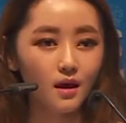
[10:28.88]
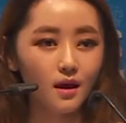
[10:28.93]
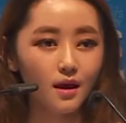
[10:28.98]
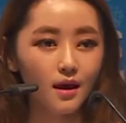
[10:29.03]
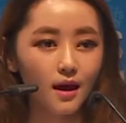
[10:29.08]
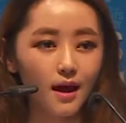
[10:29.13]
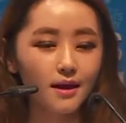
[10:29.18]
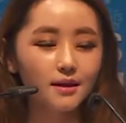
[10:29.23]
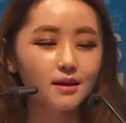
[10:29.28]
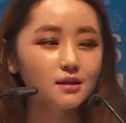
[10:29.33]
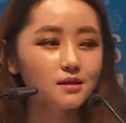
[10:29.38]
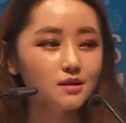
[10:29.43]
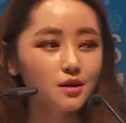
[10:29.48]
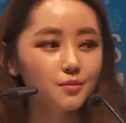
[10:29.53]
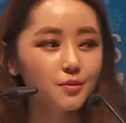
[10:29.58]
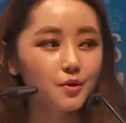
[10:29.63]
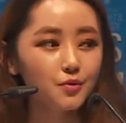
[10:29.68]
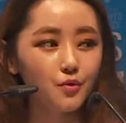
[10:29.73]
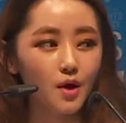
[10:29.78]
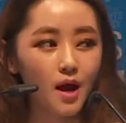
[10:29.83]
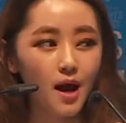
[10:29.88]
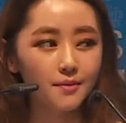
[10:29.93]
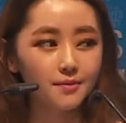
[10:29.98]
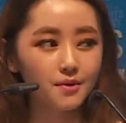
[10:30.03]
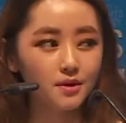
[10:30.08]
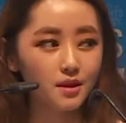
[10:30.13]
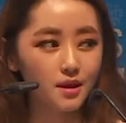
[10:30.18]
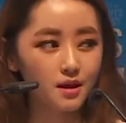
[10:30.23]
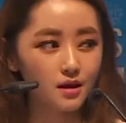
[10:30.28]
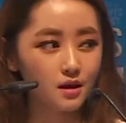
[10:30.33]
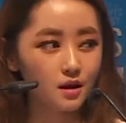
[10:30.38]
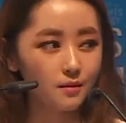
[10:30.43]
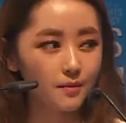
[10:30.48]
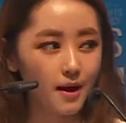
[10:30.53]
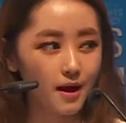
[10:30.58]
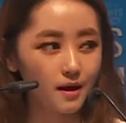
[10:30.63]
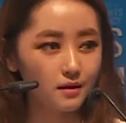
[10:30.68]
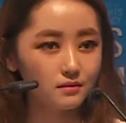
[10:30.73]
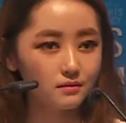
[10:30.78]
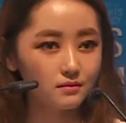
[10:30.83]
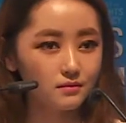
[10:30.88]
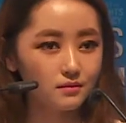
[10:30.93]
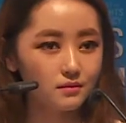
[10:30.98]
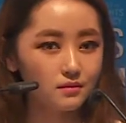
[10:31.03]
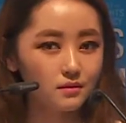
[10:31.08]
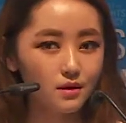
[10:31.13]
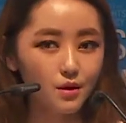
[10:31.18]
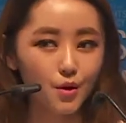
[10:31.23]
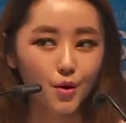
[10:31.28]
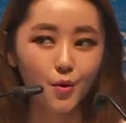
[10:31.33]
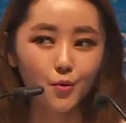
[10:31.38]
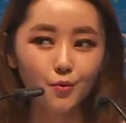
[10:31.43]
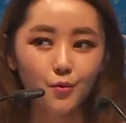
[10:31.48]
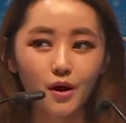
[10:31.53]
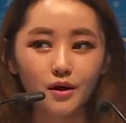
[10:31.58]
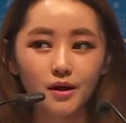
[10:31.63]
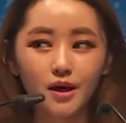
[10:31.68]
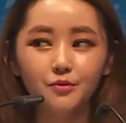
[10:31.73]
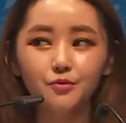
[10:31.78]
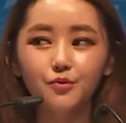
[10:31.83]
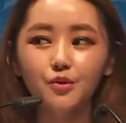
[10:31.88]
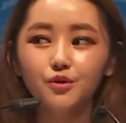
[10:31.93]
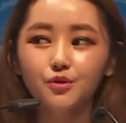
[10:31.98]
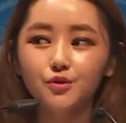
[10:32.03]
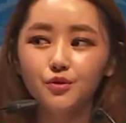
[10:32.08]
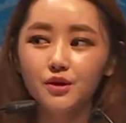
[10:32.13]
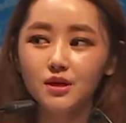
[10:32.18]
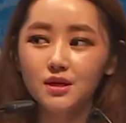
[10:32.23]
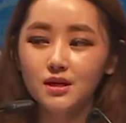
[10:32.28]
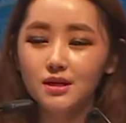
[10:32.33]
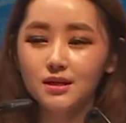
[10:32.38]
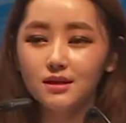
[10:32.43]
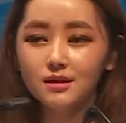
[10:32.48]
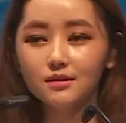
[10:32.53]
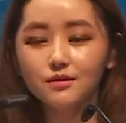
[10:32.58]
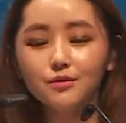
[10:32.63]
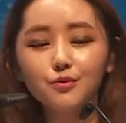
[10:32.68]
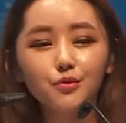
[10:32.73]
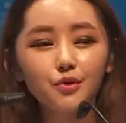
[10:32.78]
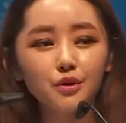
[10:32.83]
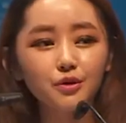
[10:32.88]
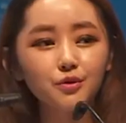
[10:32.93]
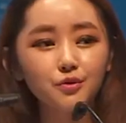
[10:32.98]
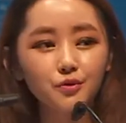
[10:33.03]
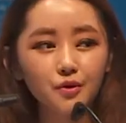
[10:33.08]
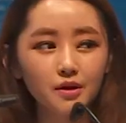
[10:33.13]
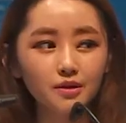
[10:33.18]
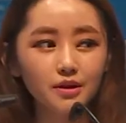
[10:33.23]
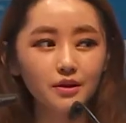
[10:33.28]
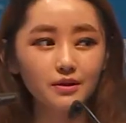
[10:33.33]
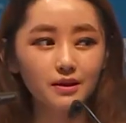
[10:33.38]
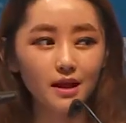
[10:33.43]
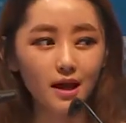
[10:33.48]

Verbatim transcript: And it's something we have to think about. What can we do here with $200?